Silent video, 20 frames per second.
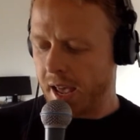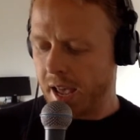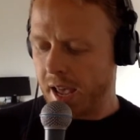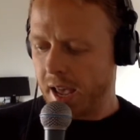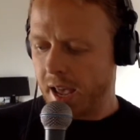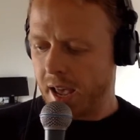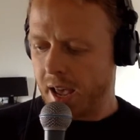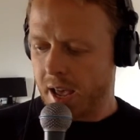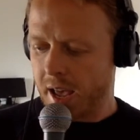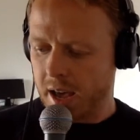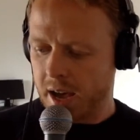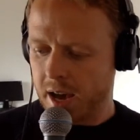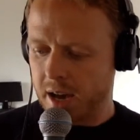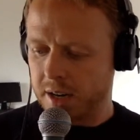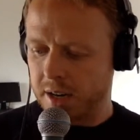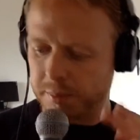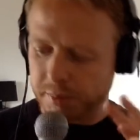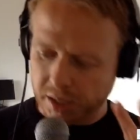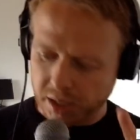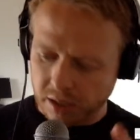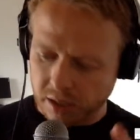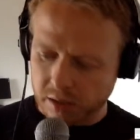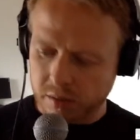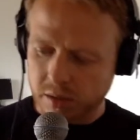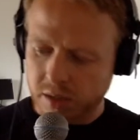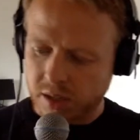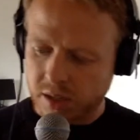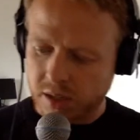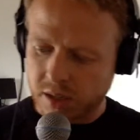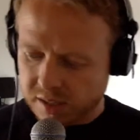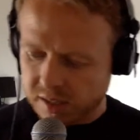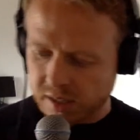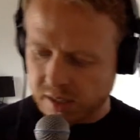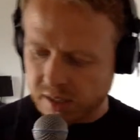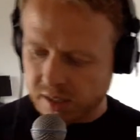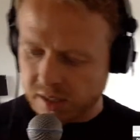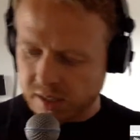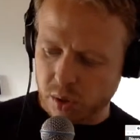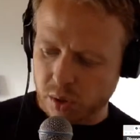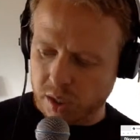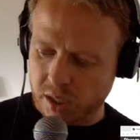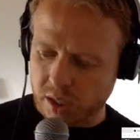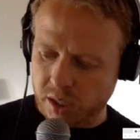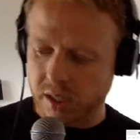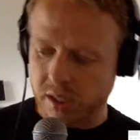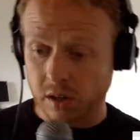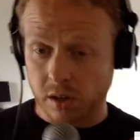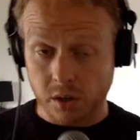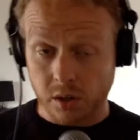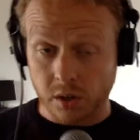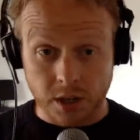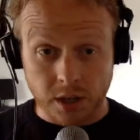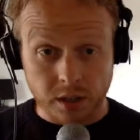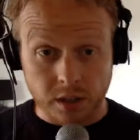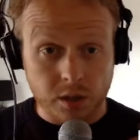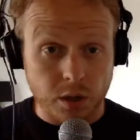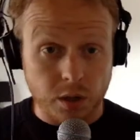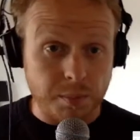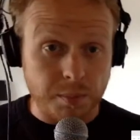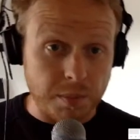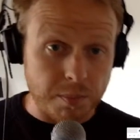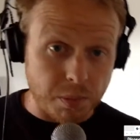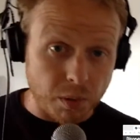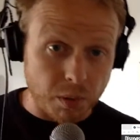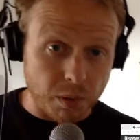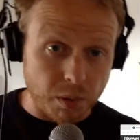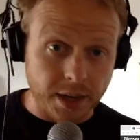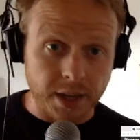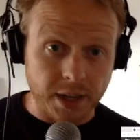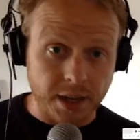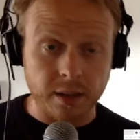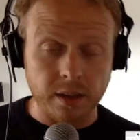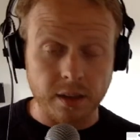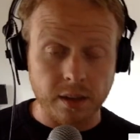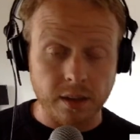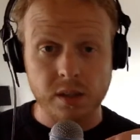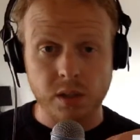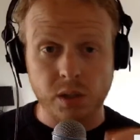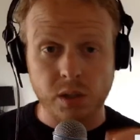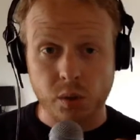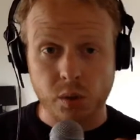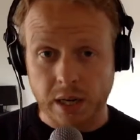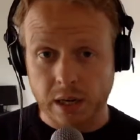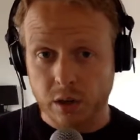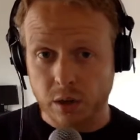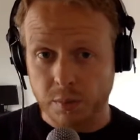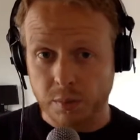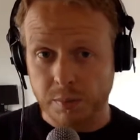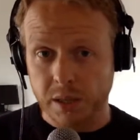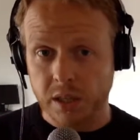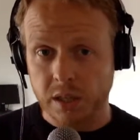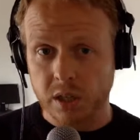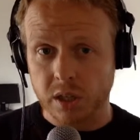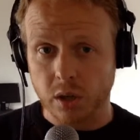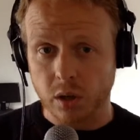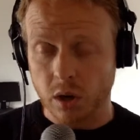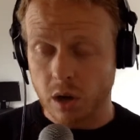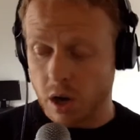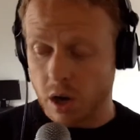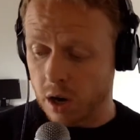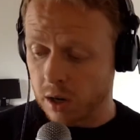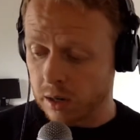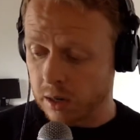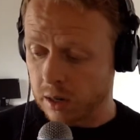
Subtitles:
The middle gets interesting or not, could be boring, the track could be too long.